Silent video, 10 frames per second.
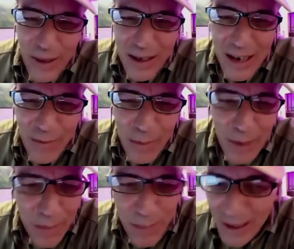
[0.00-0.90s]
Yeah,
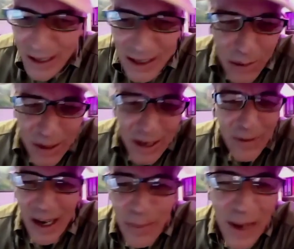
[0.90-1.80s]
government, police,
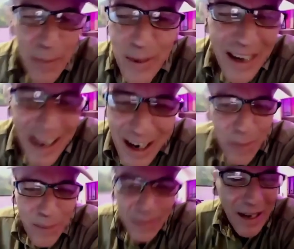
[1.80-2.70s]
whatever. I'm happy to
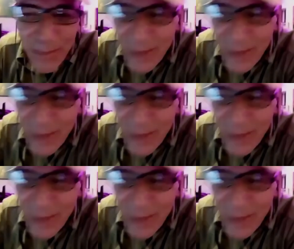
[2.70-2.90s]
help. I'm